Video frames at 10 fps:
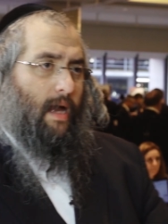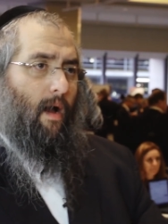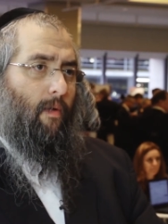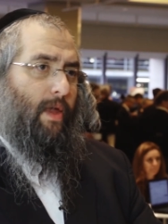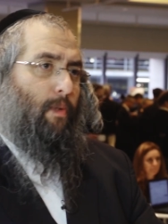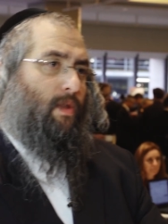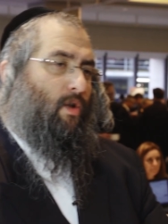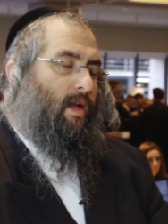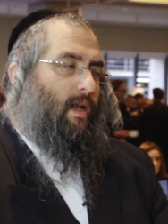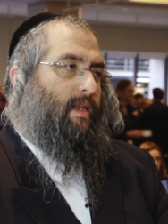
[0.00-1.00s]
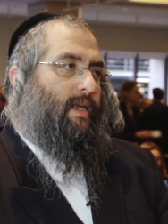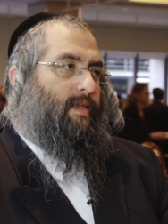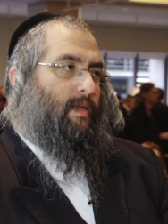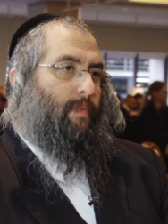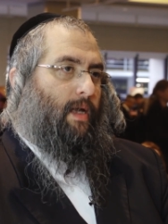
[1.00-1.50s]
Yeah, I think we're looking at a
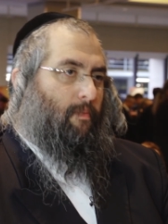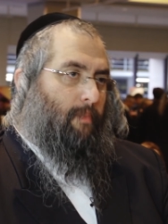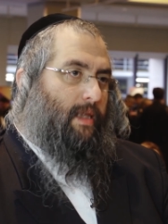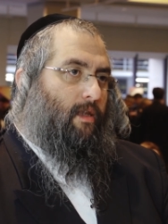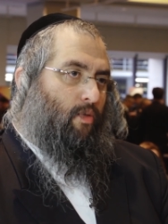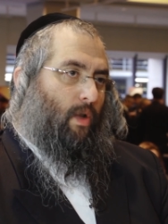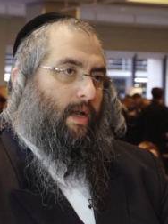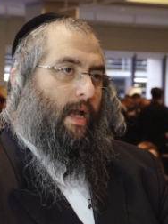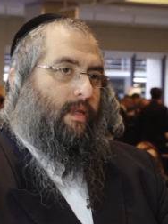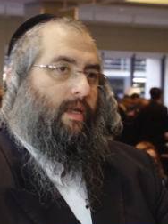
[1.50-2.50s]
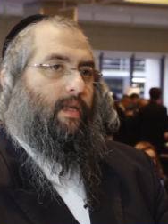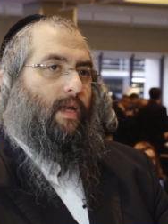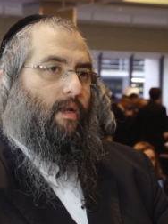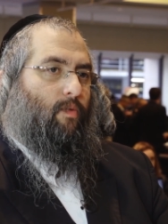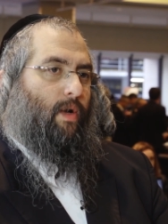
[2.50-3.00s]
DSMB at mid-2018,
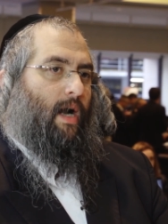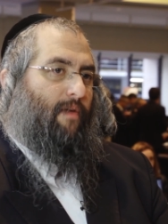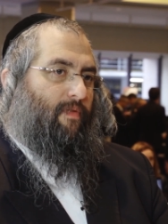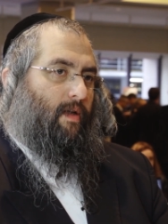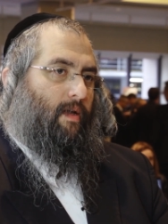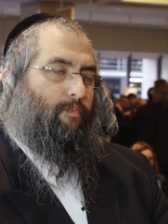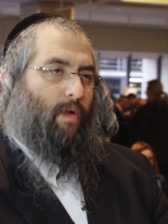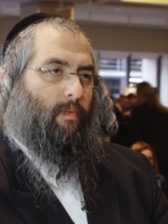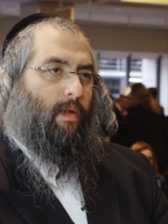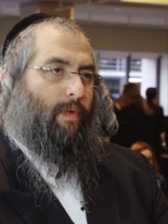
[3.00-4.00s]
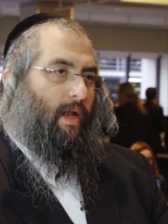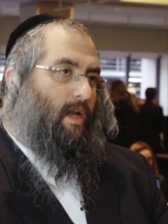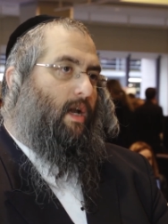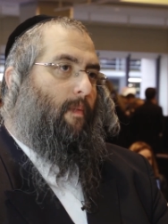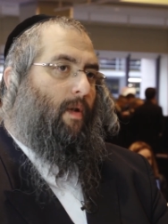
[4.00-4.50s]
and we have probably
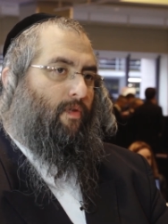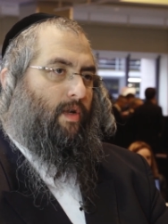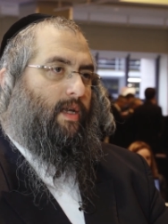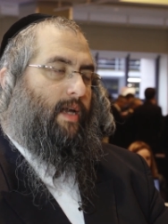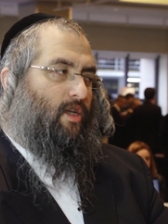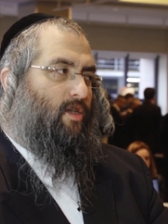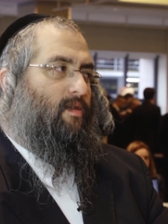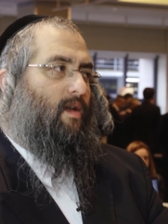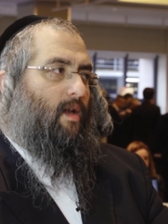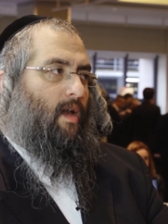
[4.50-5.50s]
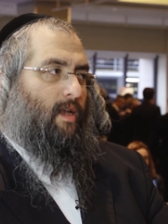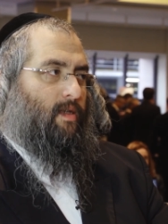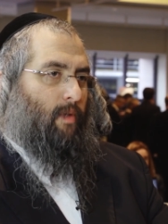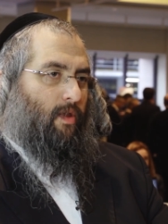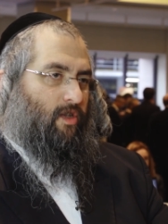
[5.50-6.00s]
bringing up other indications and
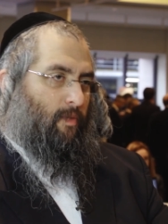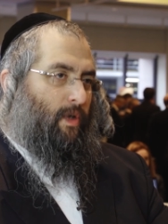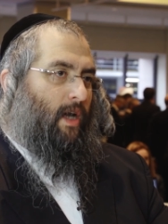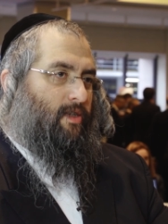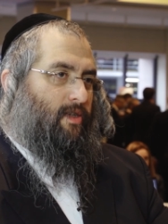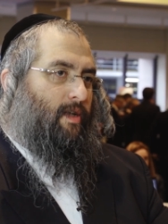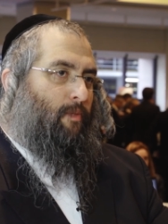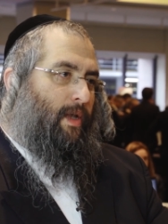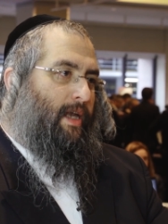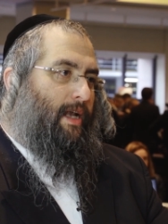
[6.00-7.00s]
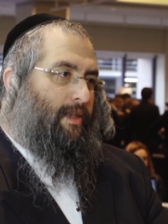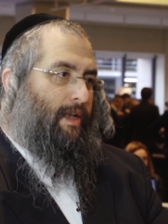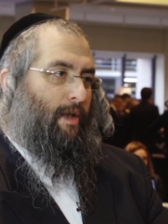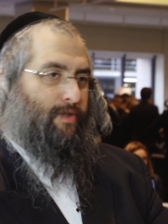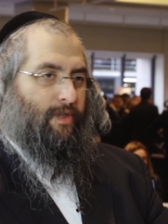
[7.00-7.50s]
some other surprises that we cannot
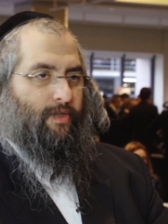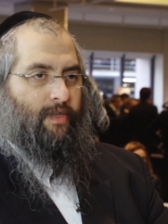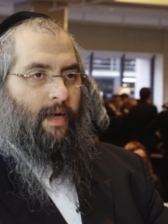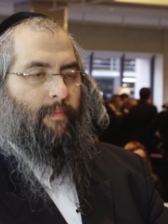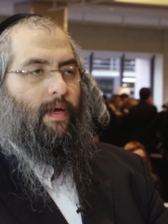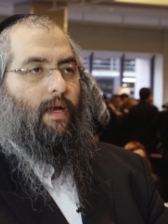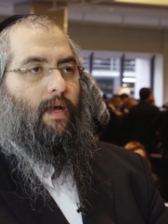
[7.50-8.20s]
announce at this time,